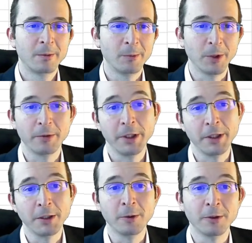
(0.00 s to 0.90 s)
We already
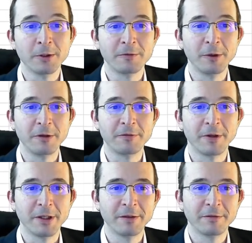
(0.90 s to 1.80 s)
know that
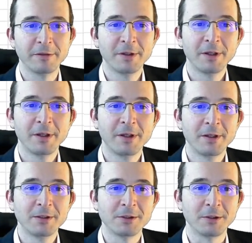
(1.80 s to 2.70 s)

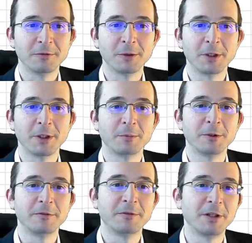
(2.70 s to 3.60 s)

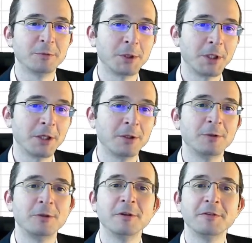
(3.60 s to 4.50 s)
49.5 will get you
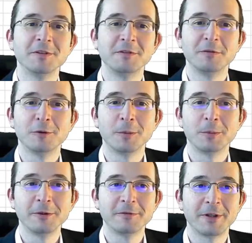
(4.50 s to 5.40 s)
to
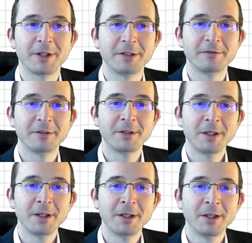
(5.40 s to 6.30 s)
54.5.
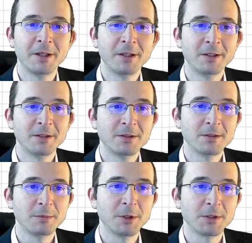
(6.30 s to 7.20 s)

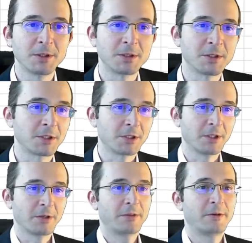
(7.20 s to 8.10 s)
So it means that there's actually
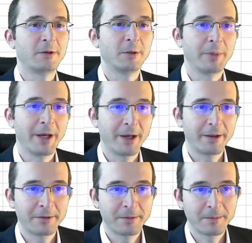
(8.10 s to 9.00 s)
a third path,